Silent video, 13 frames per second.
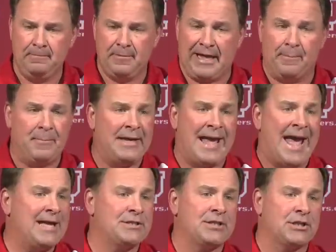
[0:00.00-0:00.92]
can be
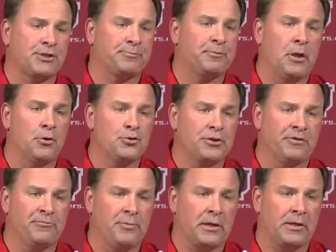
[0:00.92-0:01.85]
as
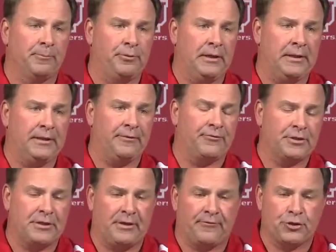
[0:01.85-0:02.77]
explosive, but a completely
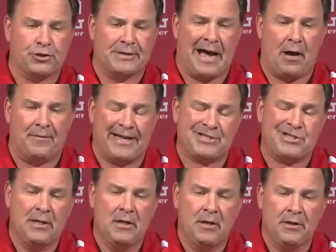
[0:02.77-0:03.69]
different different style. And
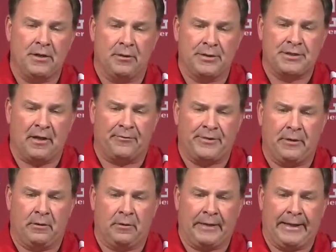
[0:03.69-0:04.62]
that's you know the tough
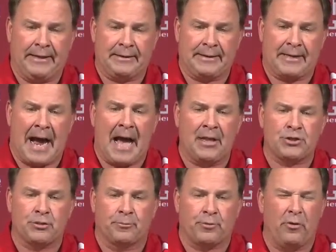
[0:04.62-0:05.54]
deal in
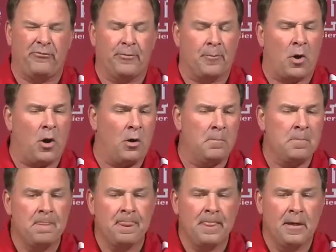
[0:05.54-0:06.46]
college and pro football.
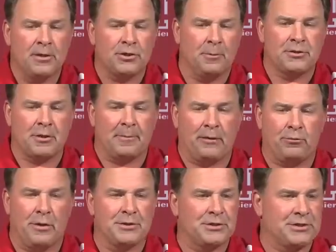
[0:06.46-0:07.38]
It's almost everybody
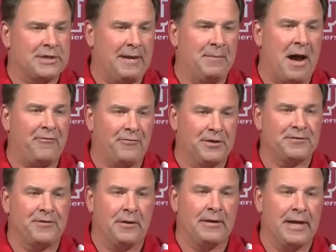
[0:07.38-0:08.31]
runs the same offense
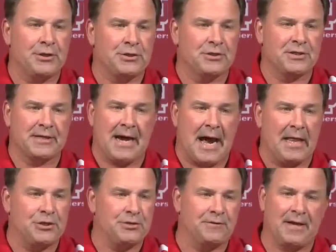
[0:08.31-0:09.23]
variations. In
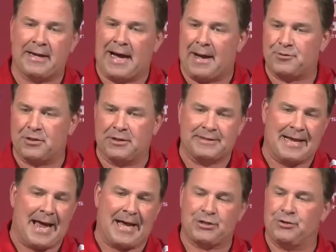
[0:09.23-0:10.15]
college, you've got option
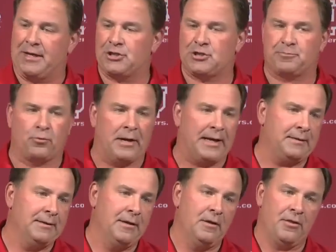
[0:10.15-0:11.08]
attacks, you got
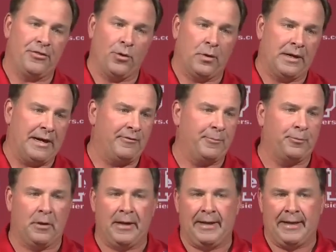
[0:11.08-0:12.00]
spread throwing at every
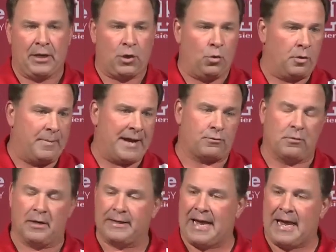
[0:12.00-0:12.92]
play, you got quarterback
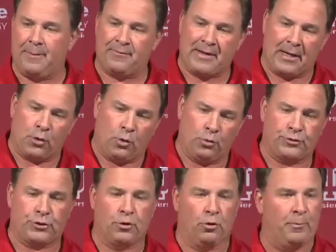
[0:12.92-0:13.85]
run game, you got old
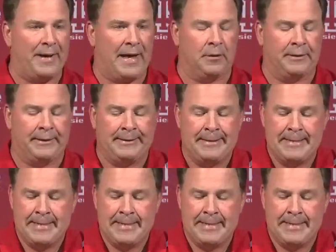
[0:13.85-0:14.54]
school pound it.